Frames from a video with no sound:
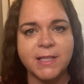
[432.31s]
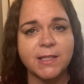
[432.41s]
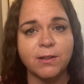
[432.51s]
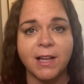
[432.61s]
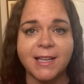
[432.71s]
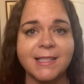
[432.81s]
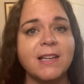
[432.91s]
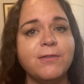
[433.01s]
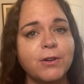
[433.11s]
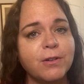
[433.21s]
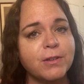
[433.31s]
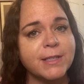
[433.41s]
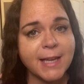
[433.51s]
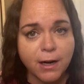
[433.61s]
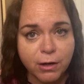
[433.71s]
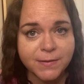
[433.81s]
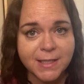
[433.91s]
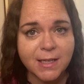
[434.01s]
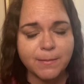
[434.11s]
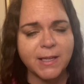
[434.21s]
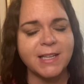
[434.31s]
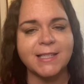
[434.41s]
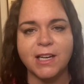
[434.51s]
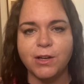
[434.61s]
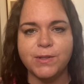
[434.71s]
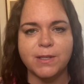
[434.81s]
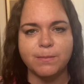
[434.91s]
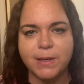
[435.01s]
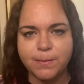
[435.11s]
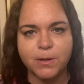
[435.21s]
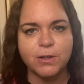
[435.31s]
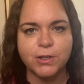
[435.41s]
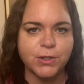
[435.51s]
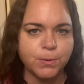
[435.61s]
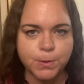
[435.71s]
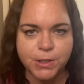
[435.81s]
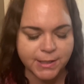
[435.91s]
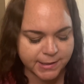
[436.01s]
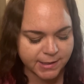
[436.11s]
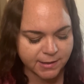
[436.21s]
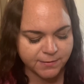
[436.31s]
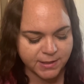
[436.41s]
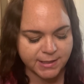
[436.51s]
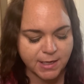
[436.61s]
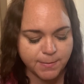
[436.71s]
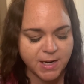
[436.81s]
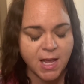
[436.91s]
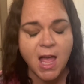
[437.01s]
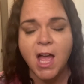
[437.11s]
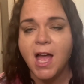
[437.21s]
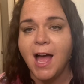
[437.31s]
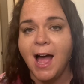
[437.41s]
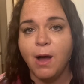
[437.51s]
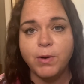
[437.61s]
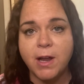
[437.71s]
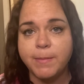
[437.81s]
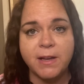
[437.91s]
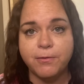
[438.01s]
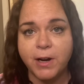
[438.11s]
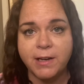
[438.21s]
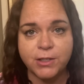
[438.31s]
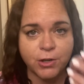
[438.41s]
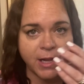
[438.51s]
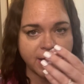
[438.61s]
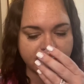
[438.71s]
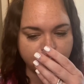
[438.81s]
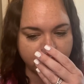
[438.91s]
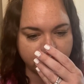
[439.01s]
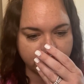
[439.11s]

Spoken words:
So like I said, if you're scared of cinnamon, as I know some people are super sensitive to cinnamon, I would not be afraid to try this one.